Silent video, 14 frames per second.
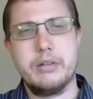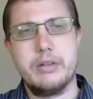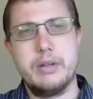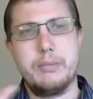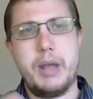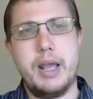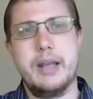than
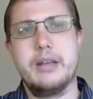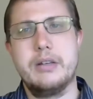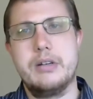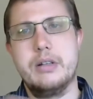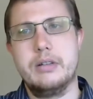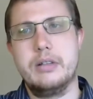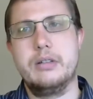
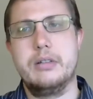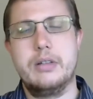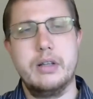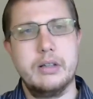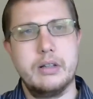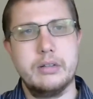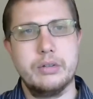packaging these
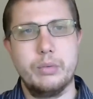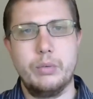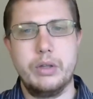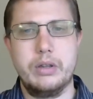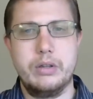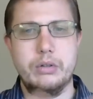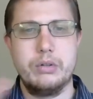DLLs
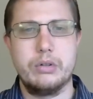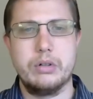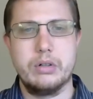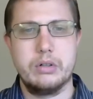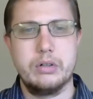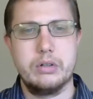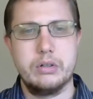with
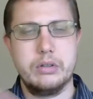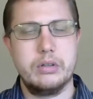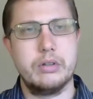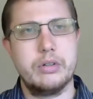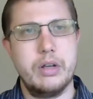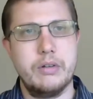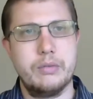your your
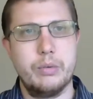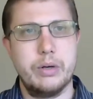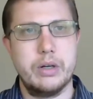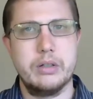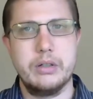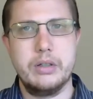software,